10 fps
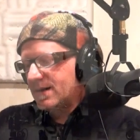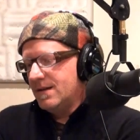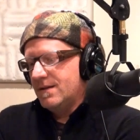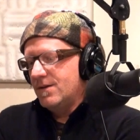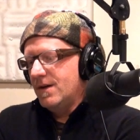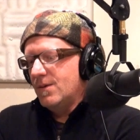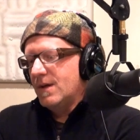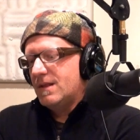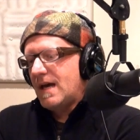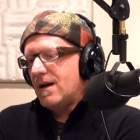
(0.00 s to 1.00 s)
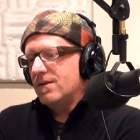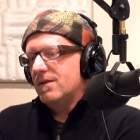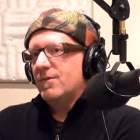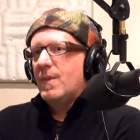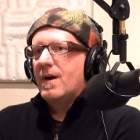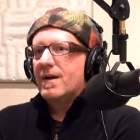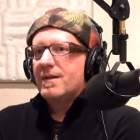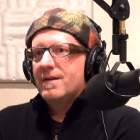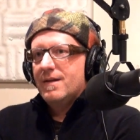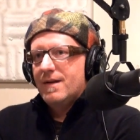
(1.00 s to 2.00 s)
back to the studio with thousands of
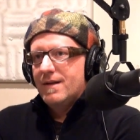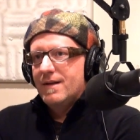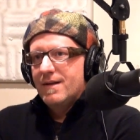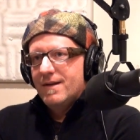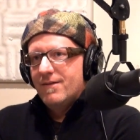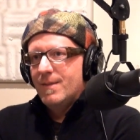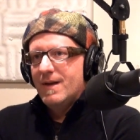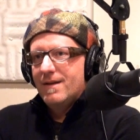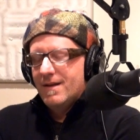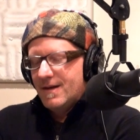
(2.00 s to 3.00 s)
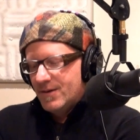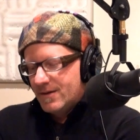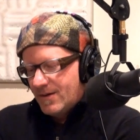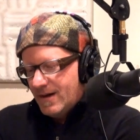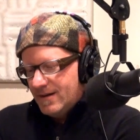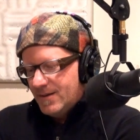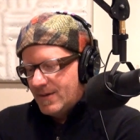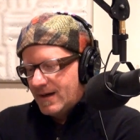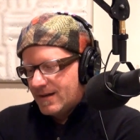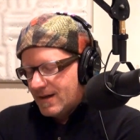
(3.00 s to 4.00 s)
parts, and everybody thought I was crazy,
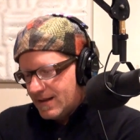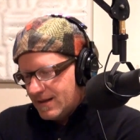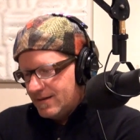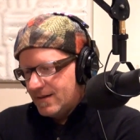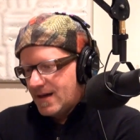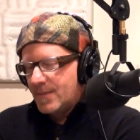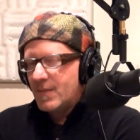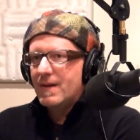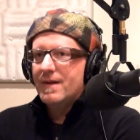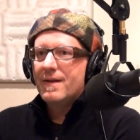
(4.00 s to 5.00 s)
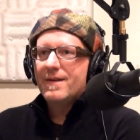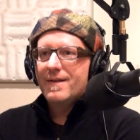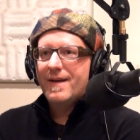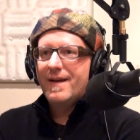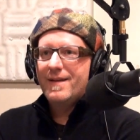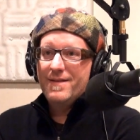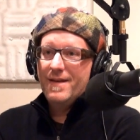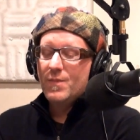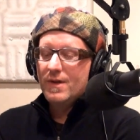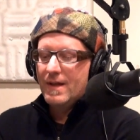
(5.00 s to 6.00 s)
but I cut these up and I
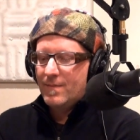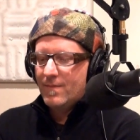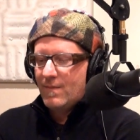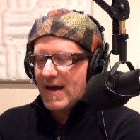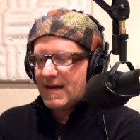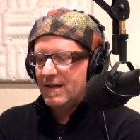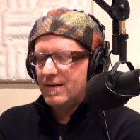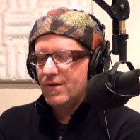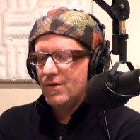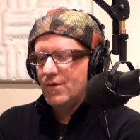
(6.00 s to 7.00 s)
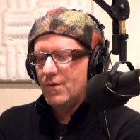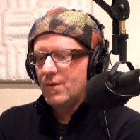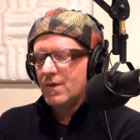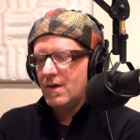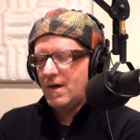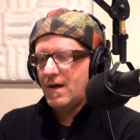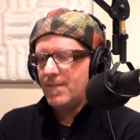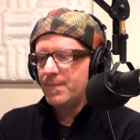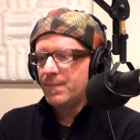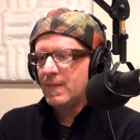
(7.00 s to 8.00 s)
assembled them back into.
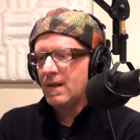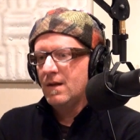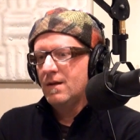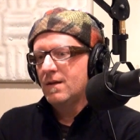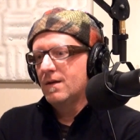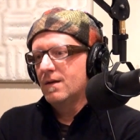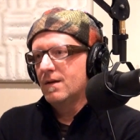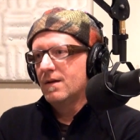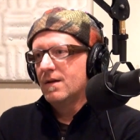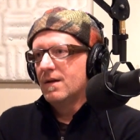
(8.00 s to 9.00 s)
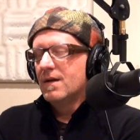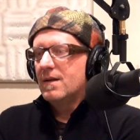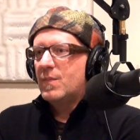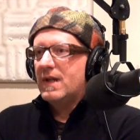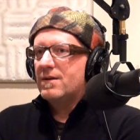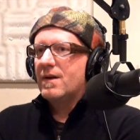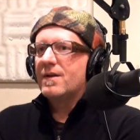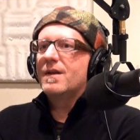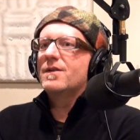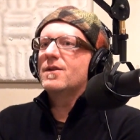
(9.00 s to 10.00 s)
Um,
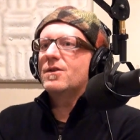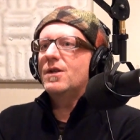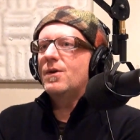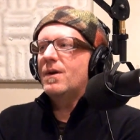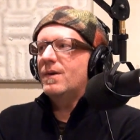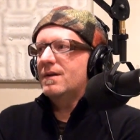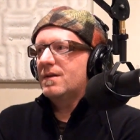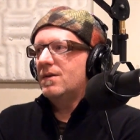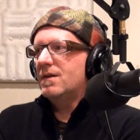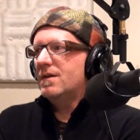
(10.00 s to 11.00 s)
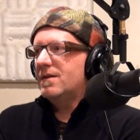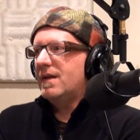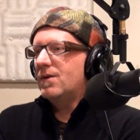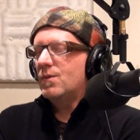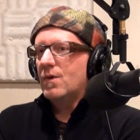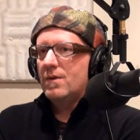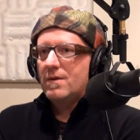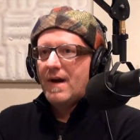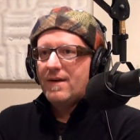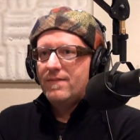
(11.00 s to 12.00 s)
Plantronics has this logo, and it's called the Sound
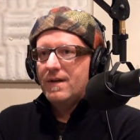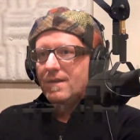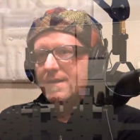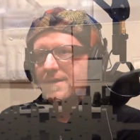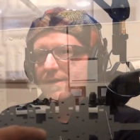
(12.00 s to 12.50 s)
World graphic.